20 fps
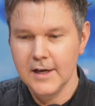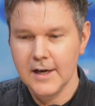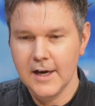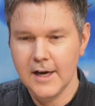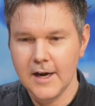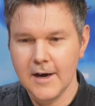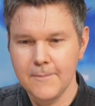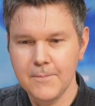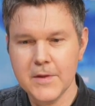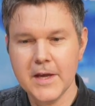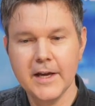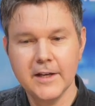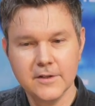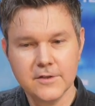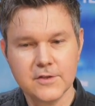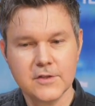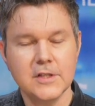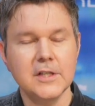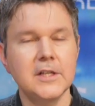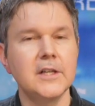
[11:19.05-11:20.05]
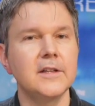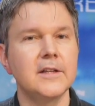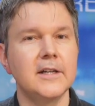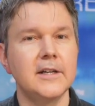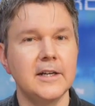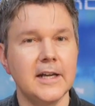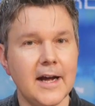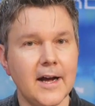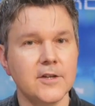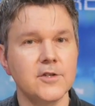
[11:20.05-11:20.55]
and see that
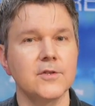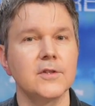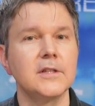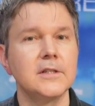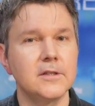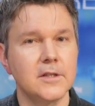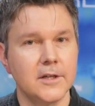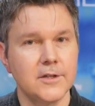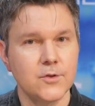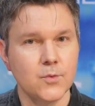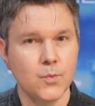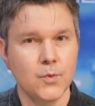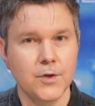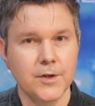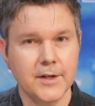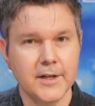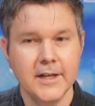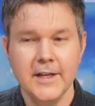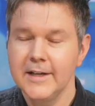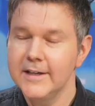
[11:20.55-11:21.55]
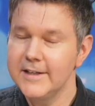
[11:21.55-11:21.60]
it actually does work.